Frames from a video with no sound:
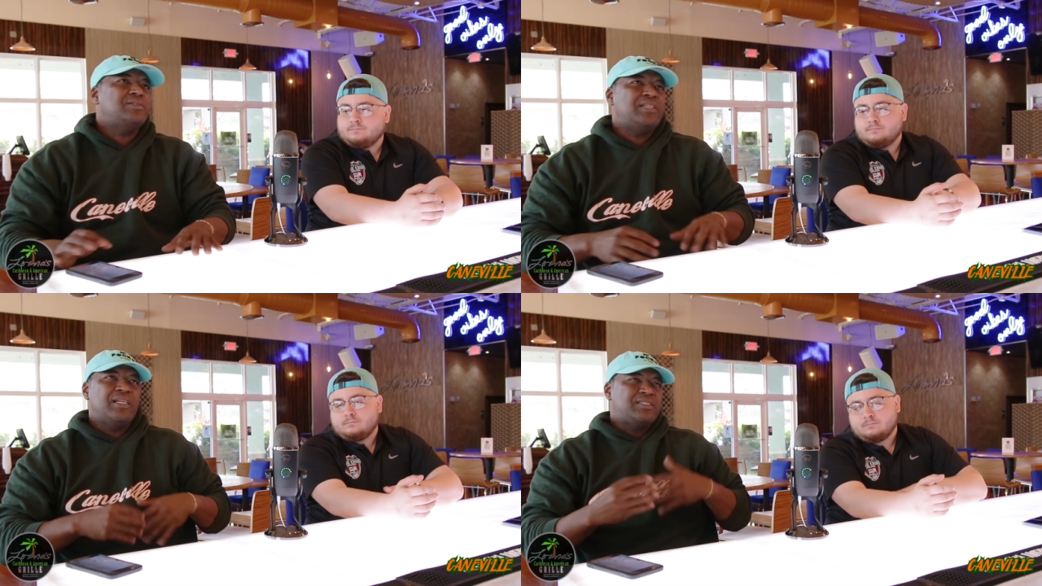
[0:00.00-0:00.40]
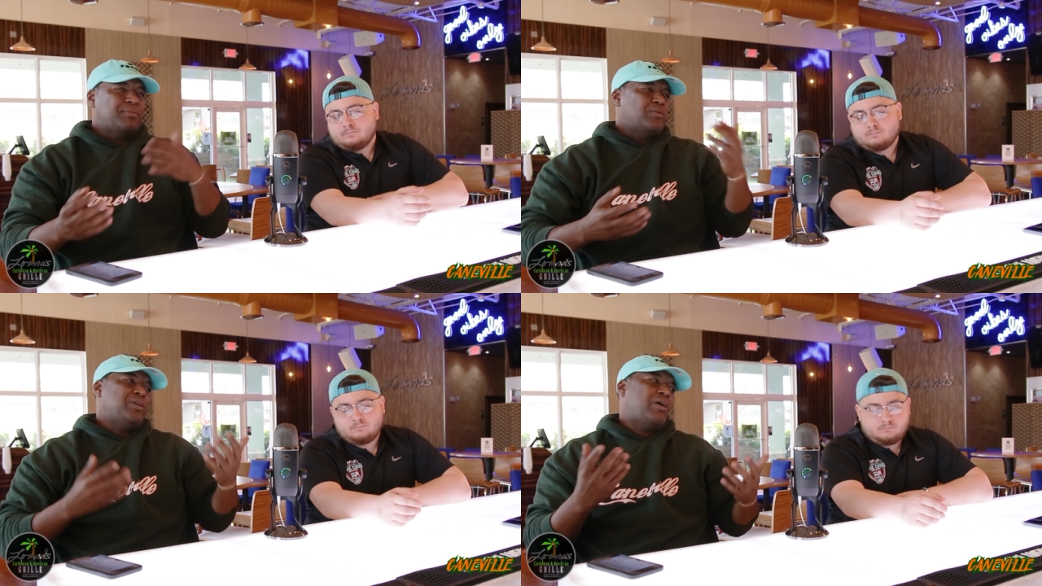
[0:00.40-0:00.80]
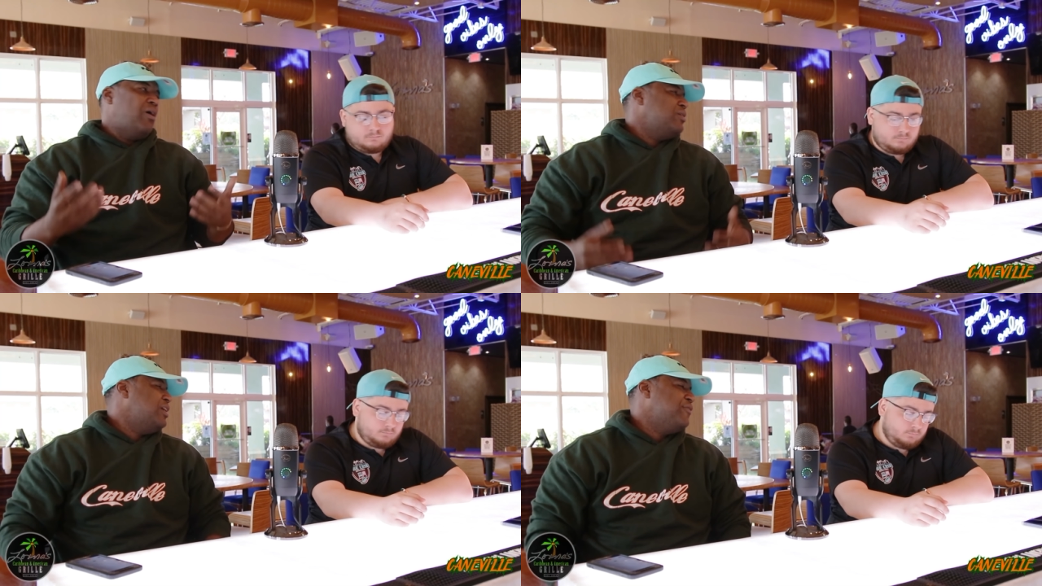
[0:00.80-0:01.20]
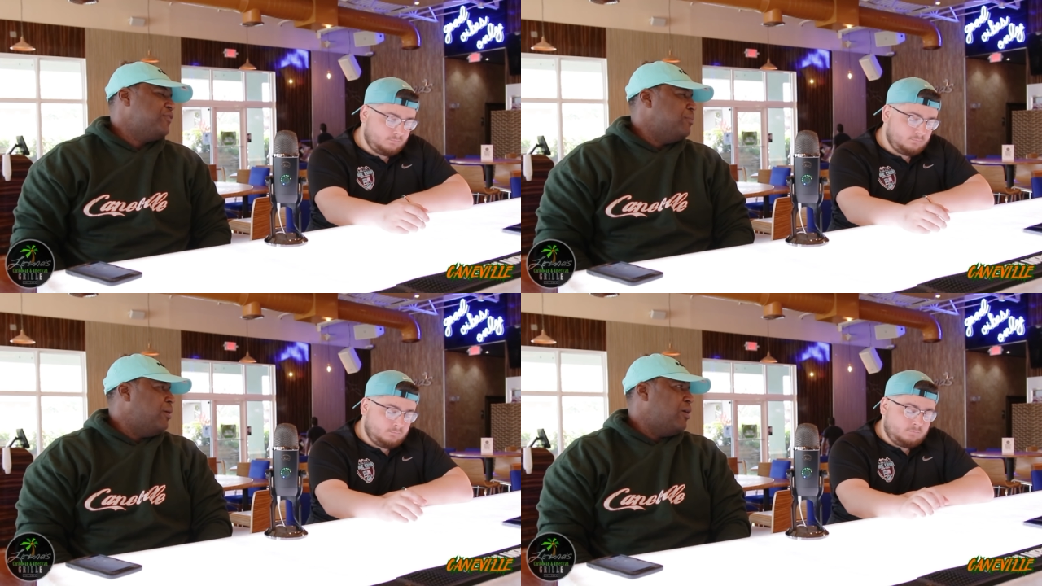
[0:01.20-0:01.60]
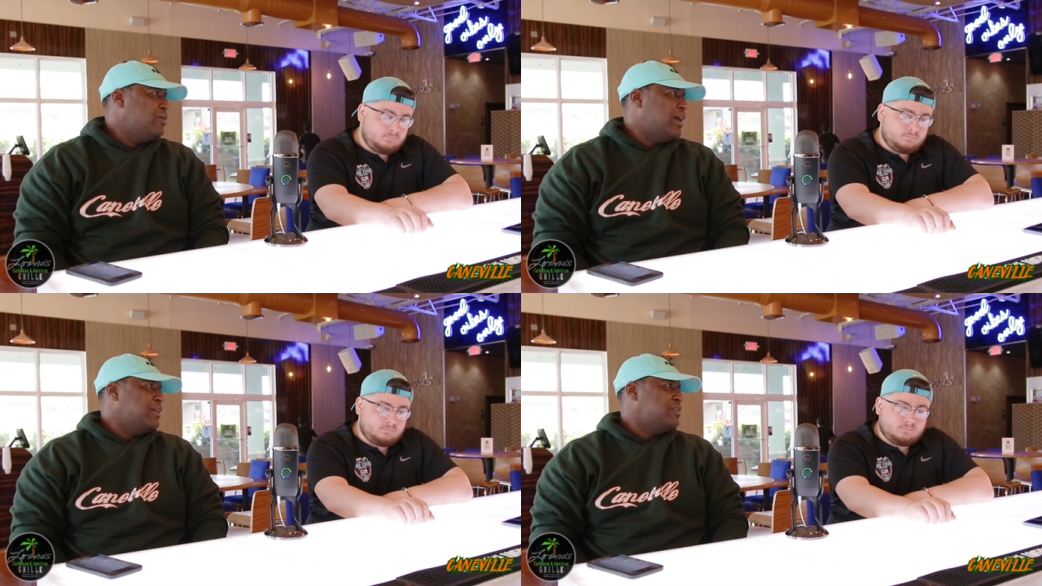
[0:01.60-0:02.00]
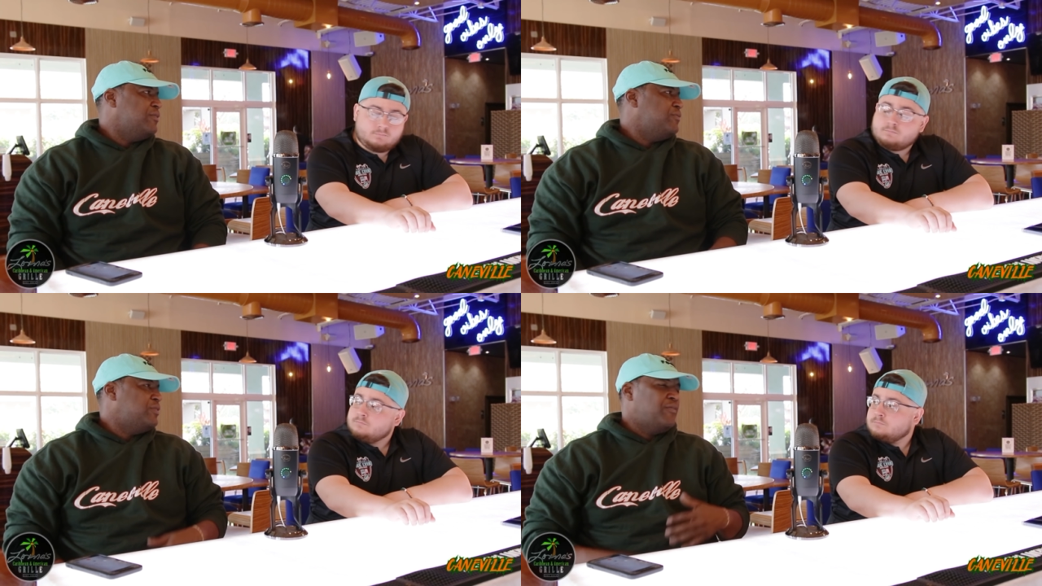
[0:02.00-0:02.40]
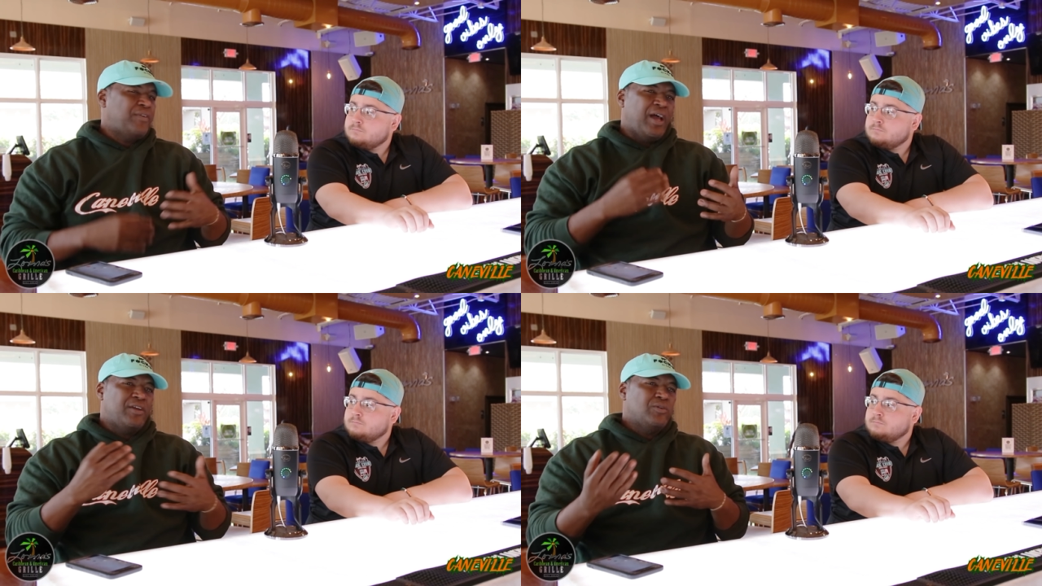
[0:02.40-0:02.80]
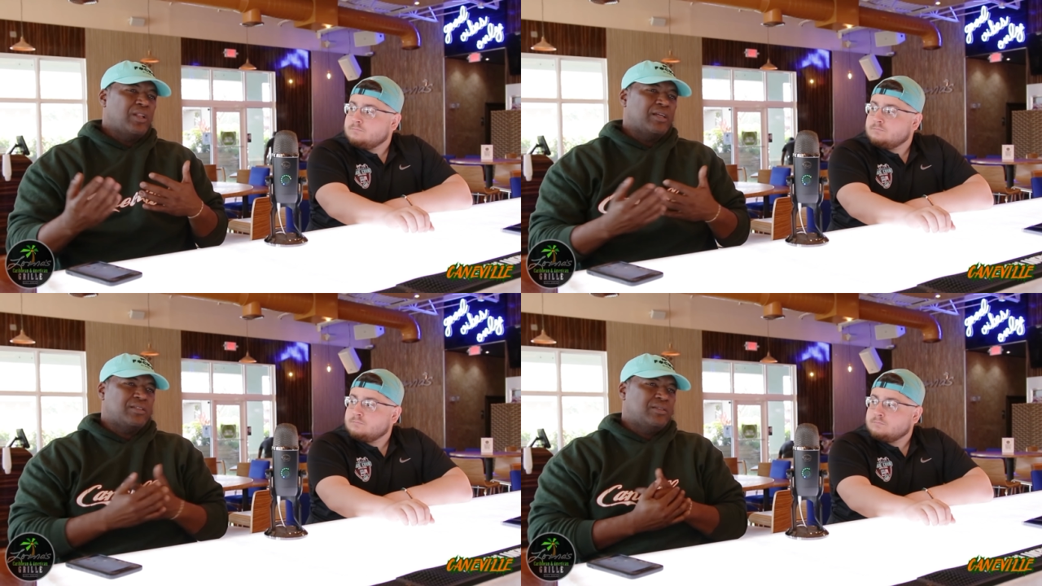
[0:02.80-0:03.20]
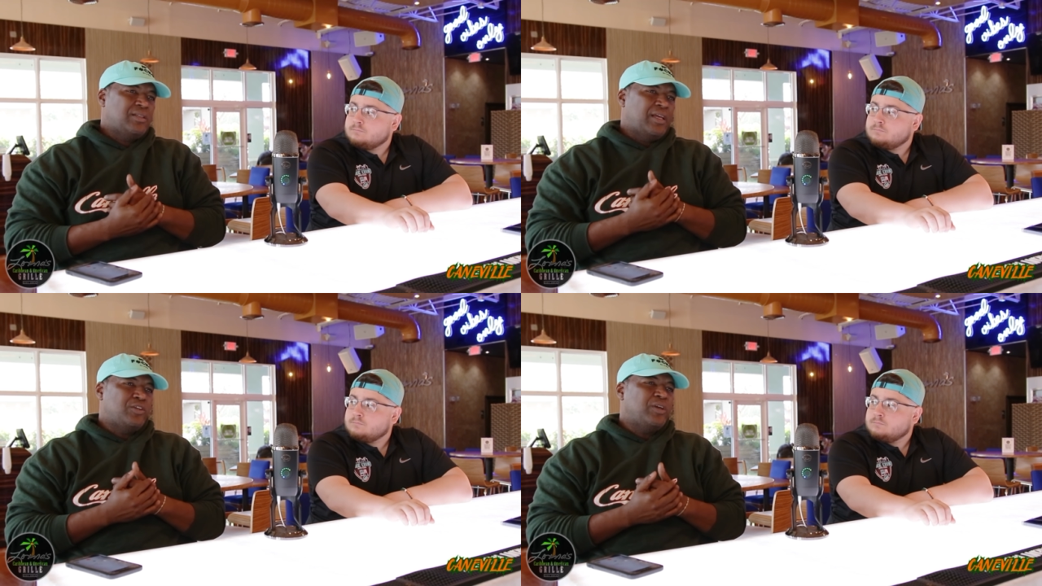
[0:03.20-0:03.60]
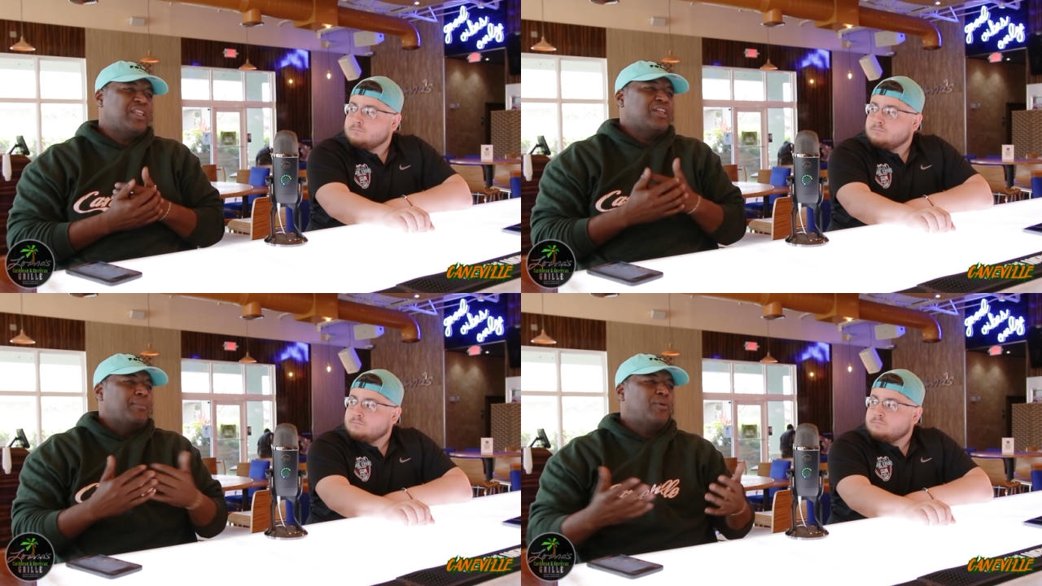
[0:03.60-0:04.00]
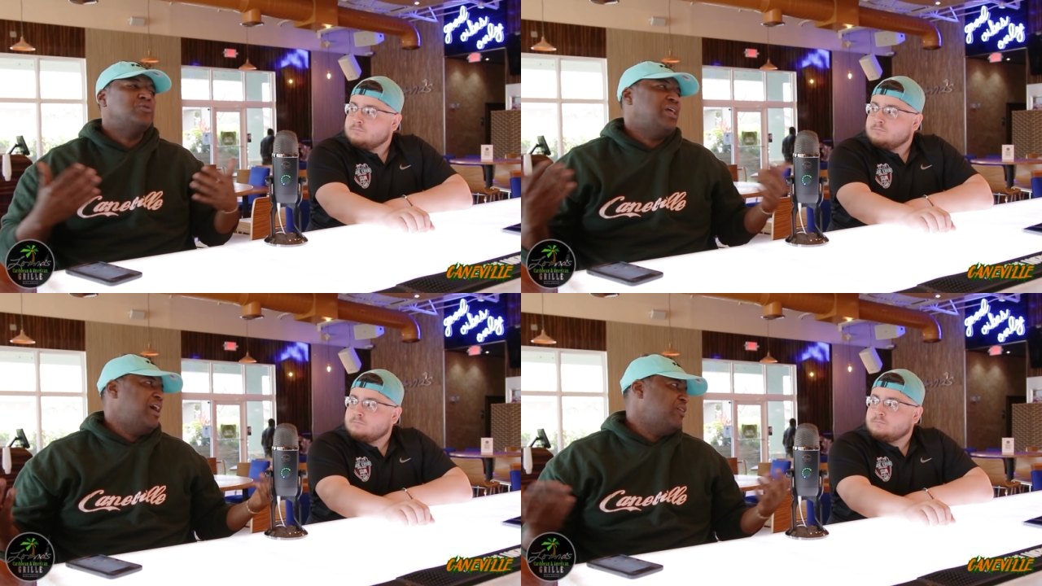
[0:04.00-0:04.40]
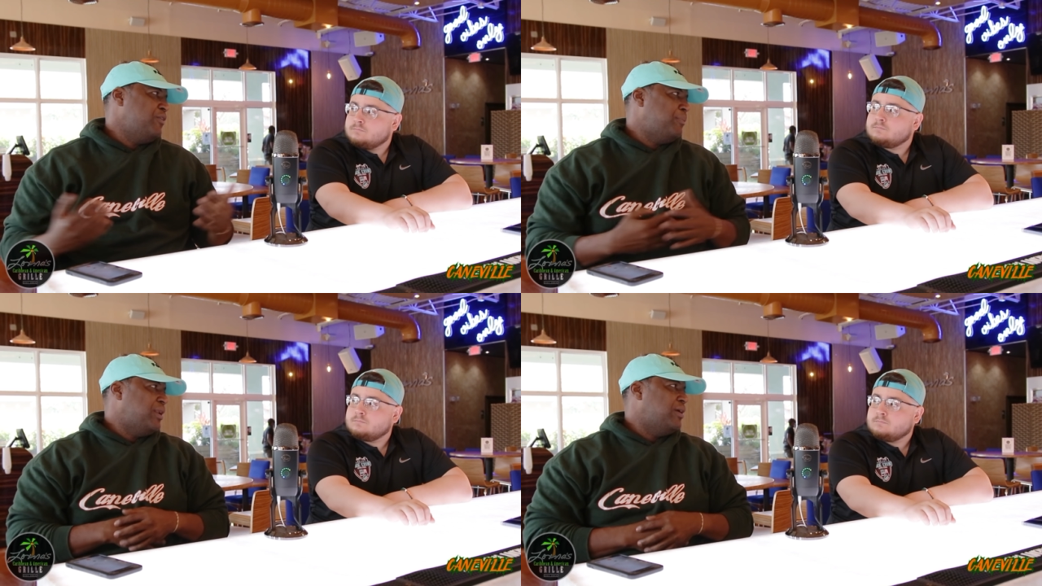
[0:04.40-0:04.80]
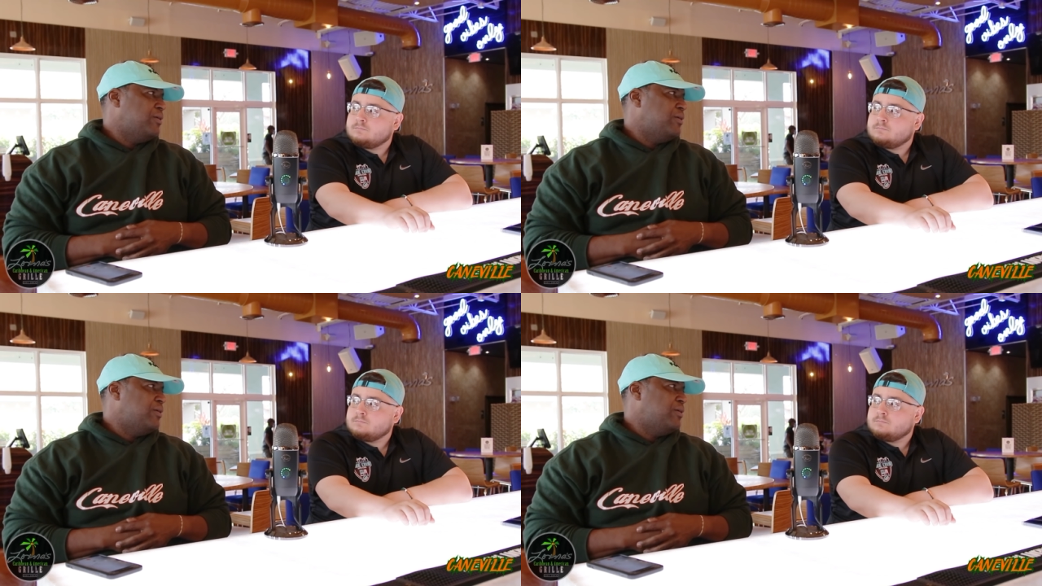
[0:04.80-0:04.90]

Speaker 1: that something we call that in football? Like the value, like you're getting the most out of a player,